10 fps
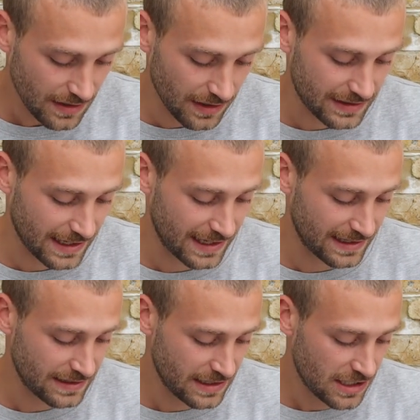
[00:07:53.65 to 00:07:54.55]

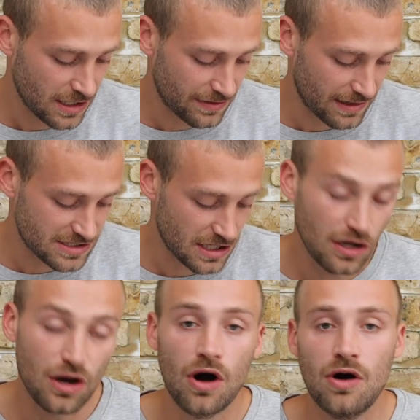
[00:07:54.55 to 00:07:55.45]
Okay, there's a
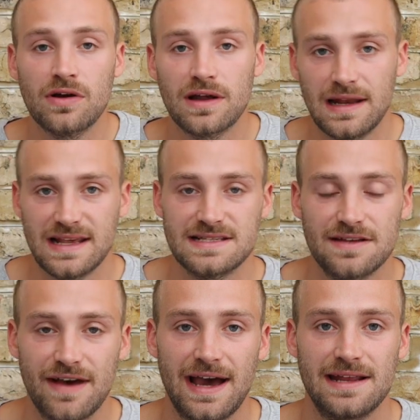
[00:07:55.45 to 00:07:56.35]
long list
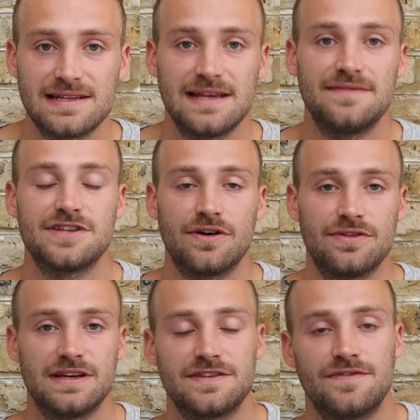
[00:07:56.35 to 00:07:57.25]
of additives
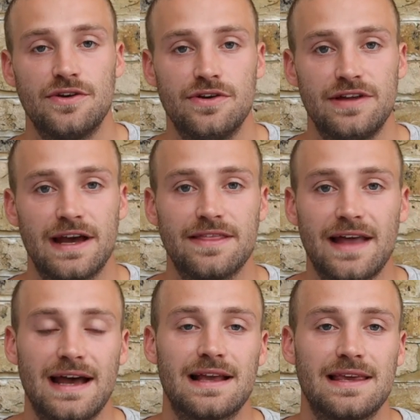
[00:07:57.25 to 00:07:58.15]
on this food, and
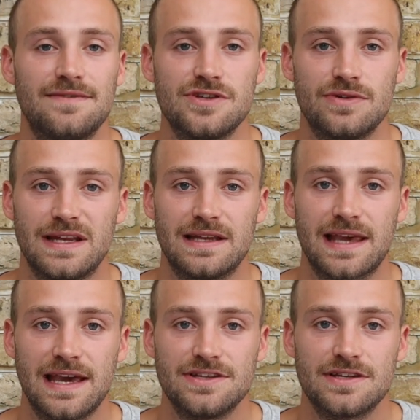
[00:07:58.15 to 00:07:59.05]
that gives you an
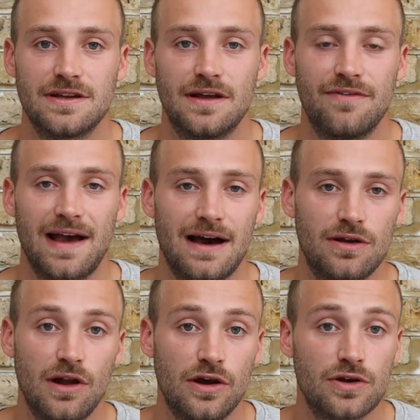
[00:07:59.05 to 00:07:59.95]
indication of how
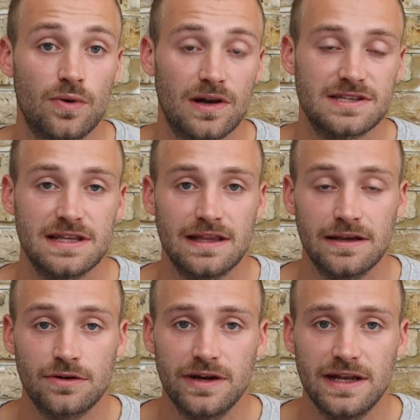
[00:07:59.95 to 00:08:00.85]
low quality the
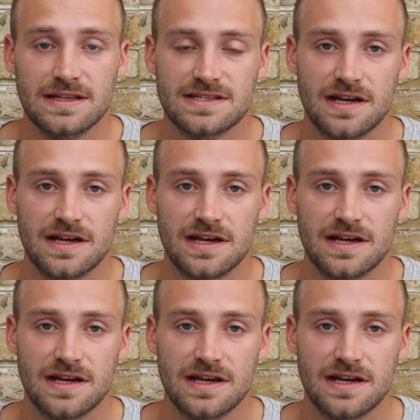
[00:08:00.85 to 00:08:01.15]
ingredients